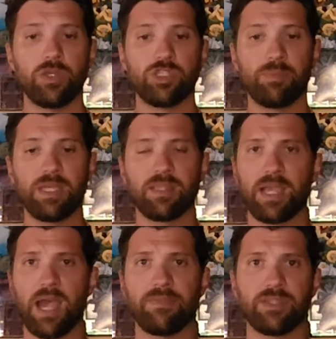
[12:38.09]
to being the
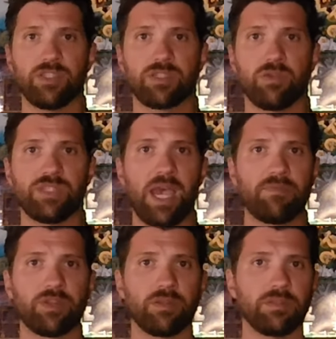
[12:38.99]
guy that just goes
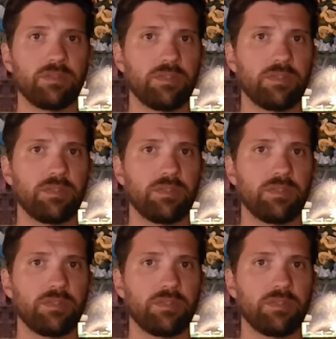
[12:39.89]
after